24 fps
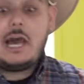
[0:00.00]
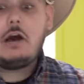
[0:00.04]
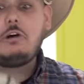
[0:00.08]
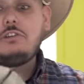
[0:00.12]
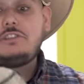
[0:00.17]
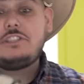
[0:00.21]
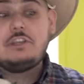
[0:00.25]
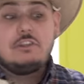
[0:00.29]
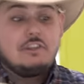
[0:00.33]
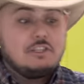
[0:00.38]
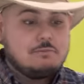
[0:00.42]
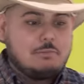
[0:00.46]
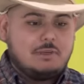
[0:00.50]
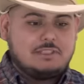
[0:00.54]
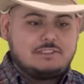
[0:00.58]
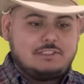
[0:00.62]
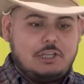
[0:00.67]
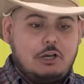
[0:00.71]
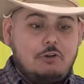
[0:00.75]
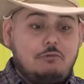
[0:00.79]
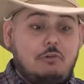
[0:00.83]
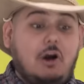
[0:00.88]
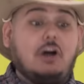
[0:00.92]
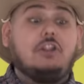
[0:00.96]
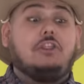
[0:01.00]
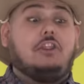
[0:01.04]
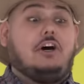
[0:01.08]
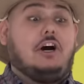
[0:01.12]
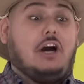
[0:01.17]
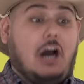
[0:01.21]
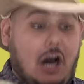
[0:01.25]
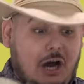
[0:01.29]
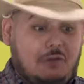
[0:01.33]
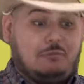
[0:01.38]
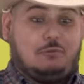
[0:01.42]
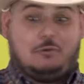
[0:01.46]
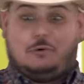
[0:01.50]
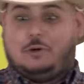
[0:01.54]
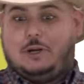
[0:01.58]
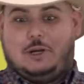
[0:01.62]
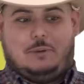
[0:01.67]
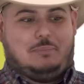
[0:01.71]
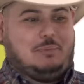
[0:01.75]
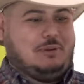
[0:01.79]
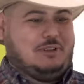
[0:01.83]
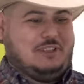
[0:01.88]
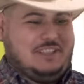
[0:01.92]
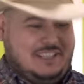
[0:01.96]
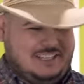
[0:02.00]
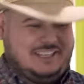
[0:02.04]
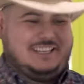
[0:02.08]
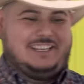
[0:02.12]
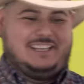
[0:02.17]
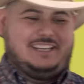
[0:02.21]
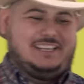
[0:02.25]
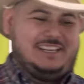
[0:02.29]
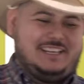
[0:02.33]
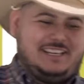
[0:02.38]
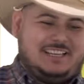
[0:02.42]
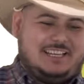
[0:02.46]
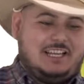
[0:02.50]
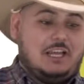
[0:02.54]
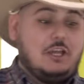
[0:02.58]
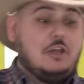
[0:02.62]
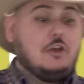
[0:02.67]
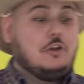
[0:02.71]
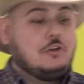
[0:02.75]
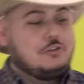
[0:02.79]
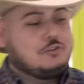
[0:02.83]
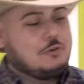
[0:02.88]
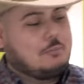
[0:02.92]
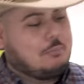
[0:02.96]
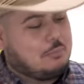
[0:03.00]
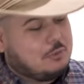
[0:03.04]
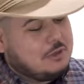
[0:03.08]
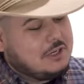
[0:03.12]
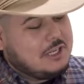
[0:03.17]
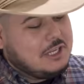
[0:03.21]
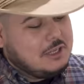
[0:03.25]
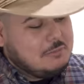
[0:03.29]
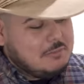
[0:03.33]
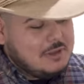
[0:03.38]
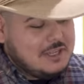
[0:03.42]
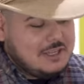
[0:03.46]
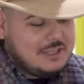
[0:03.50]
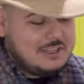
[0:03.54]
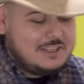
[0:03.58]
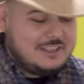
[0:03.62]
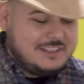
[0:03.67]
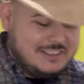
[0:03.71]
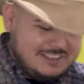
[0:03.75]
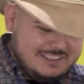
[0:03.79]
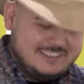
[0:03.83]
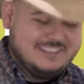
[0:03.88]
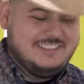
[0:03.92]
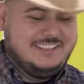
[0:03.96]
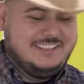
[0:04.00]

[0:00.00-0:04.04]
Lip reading: I'll sell these myself on the offer up. Supreme, eh?